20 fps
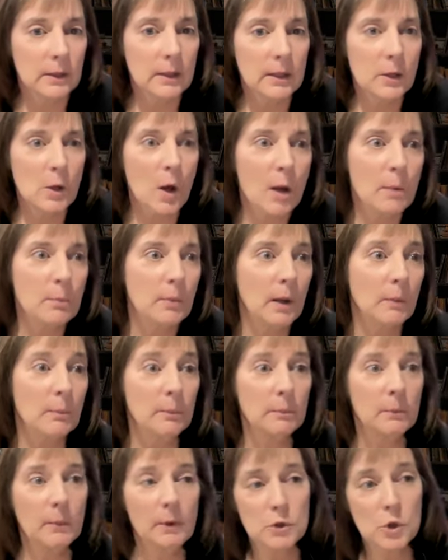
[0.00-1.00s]

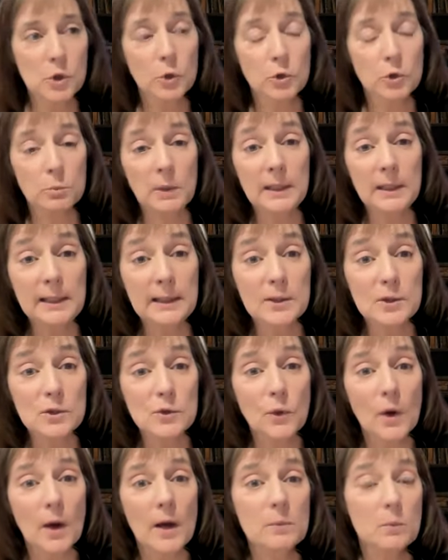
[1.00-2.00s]
I'm social media is
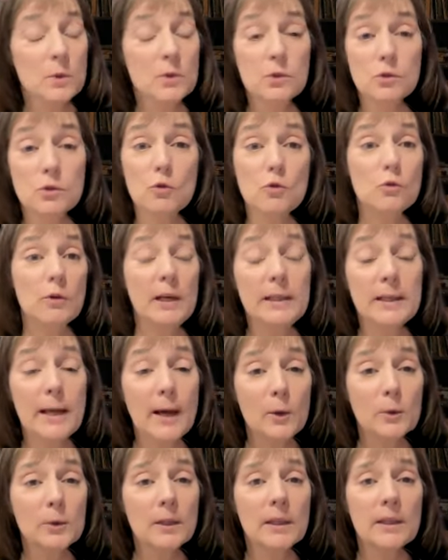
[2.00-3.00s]
fun, which is a great
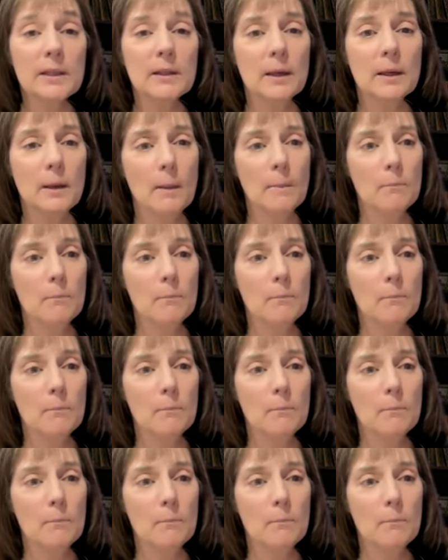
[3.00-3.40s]
outlet.